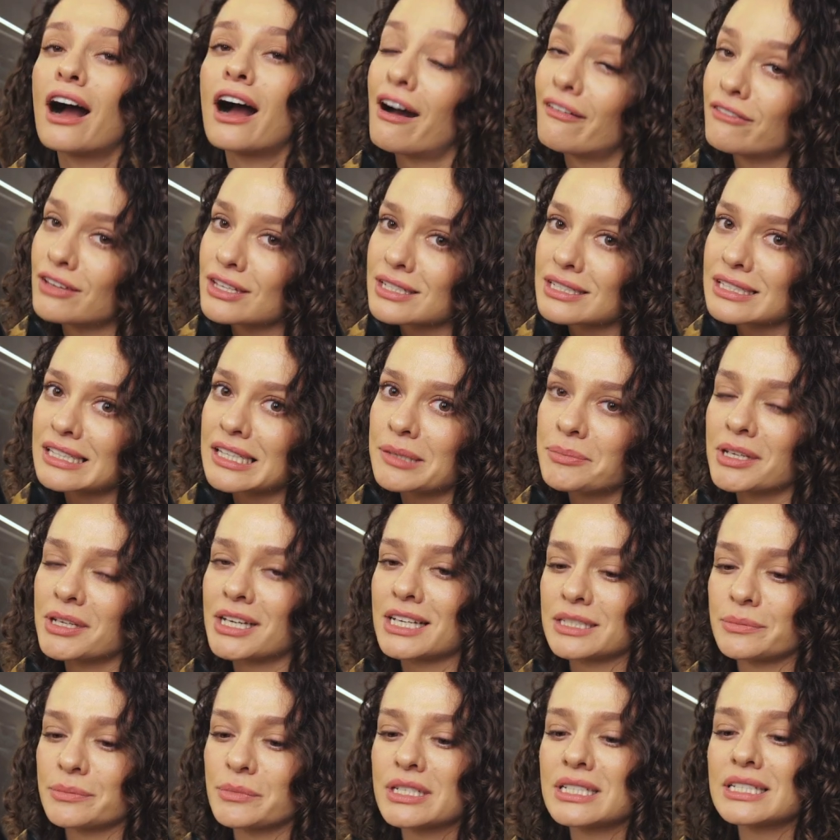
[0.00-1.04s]
obviously,
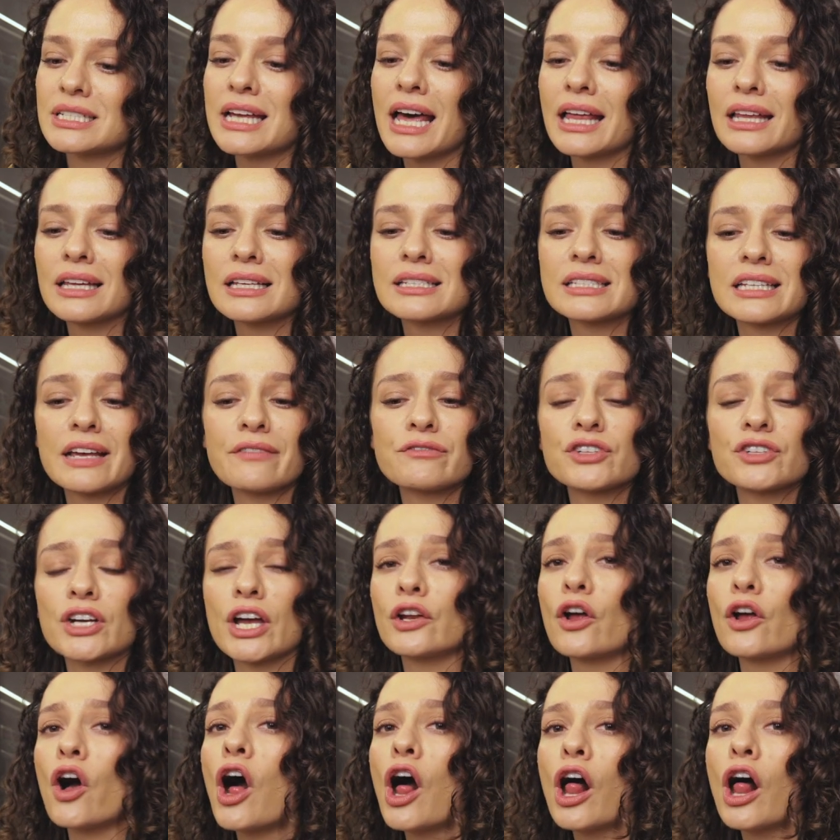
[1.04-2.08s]
because I'm a stylist, I've
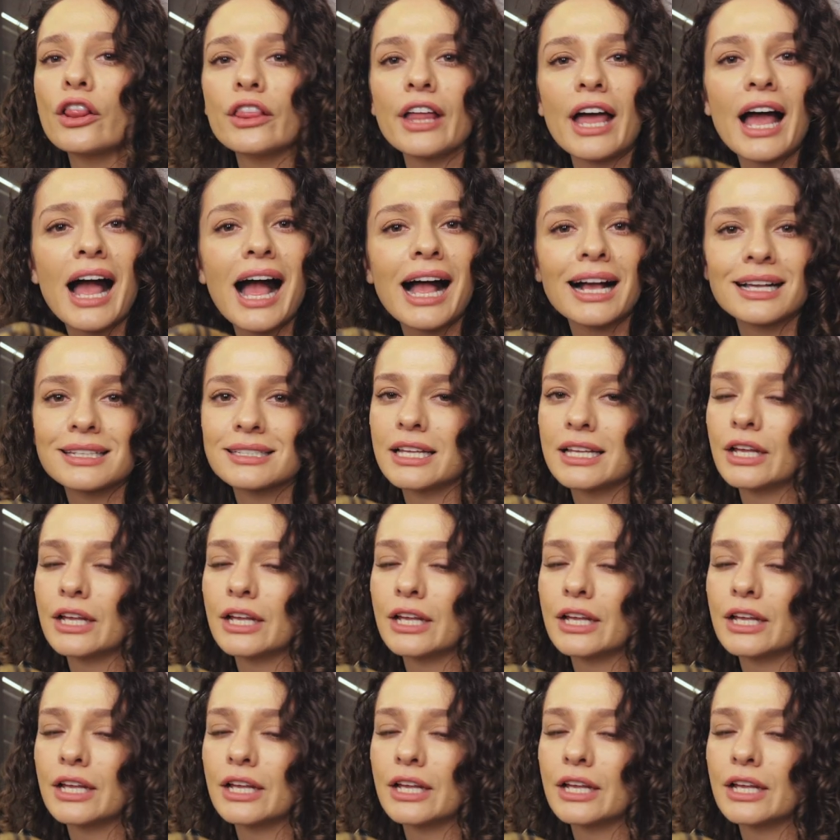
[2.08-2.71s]
tried all the hacks